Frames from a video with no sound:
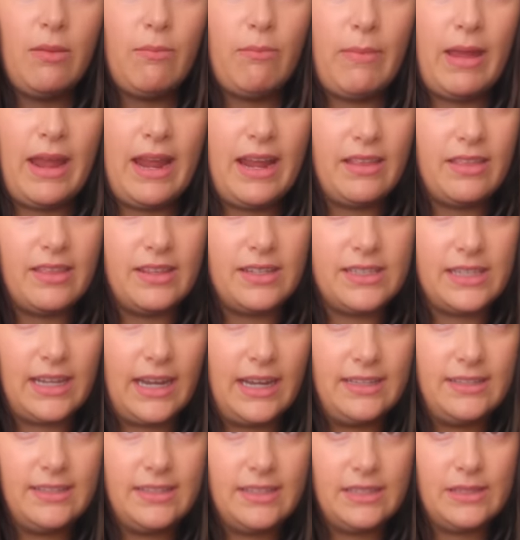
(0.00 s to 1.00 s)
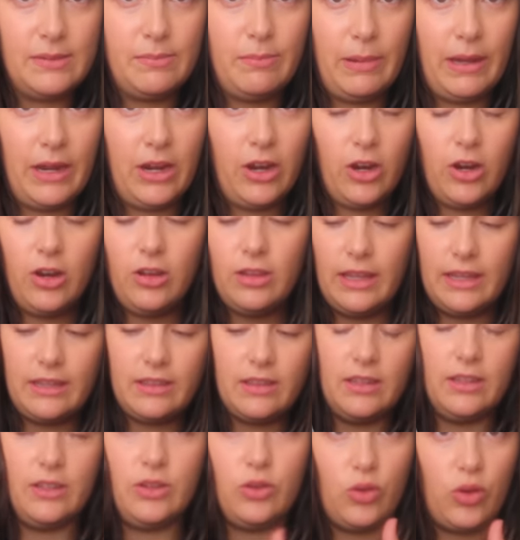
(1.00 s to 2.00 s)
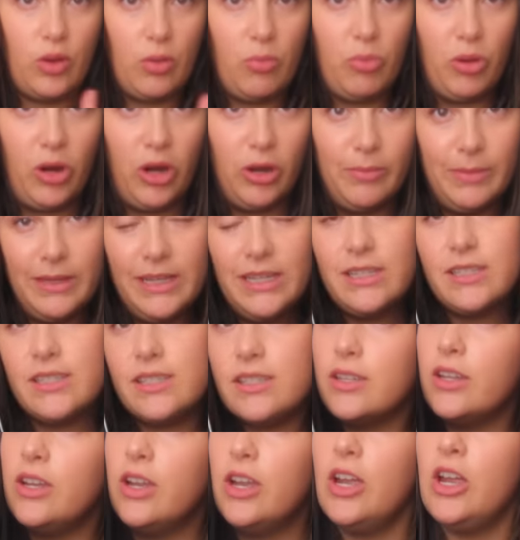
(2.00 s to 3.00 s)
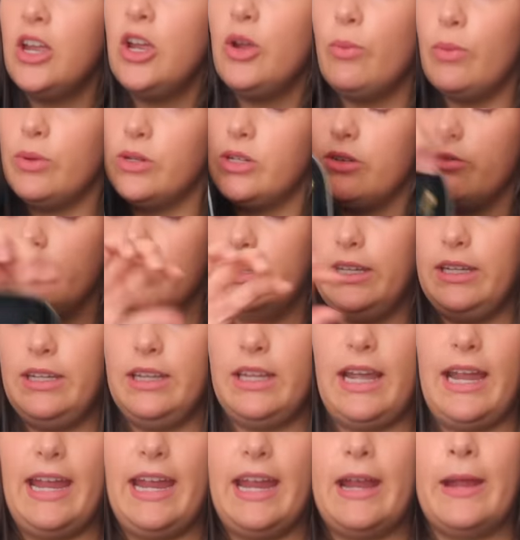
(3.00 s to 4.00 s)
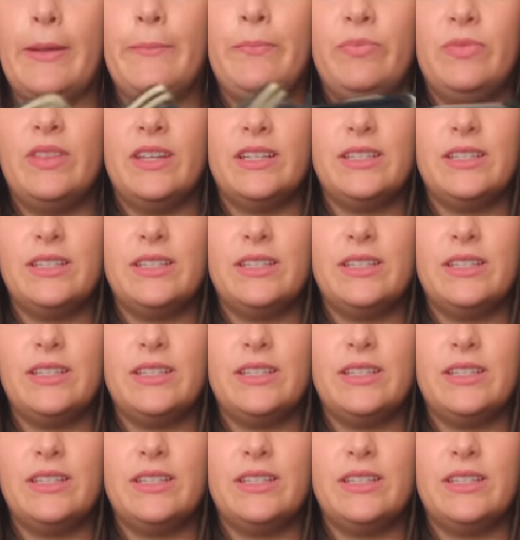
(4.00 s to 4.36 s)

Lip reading: make the sizes bigger, like the little compartments, which I really like.